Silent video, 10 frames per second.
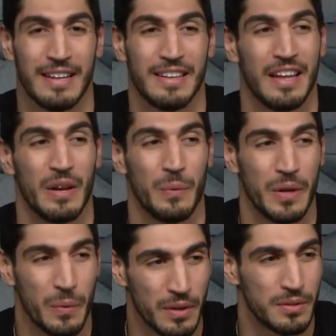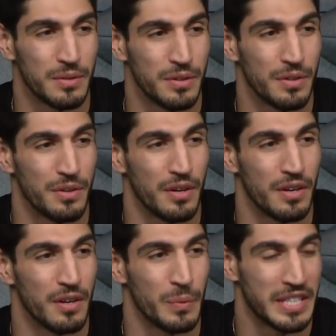and then we
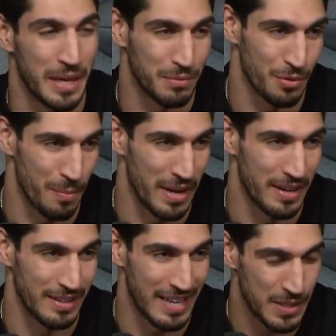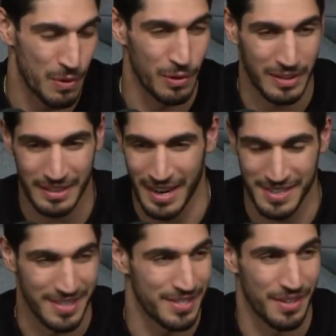came to Romania. That's where all
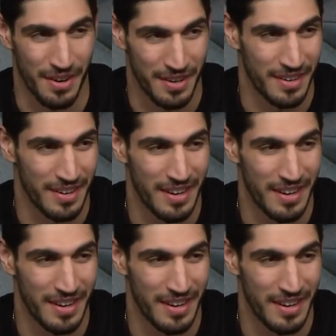craziness started.